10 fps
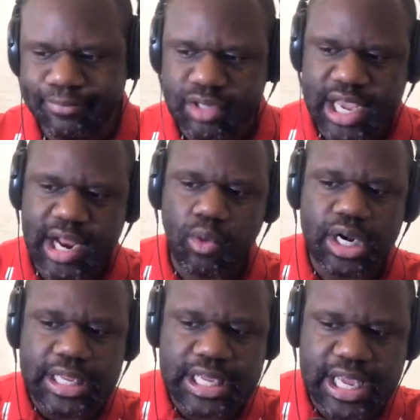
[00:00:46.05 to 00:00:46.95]
and I want to
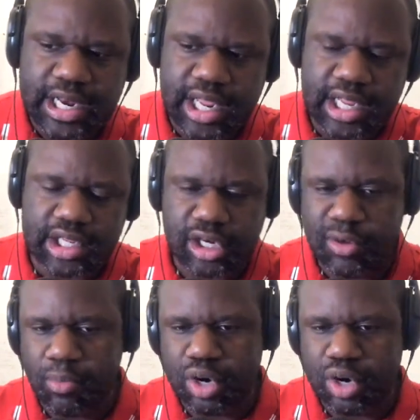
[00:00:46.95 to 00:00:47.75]
get into a little more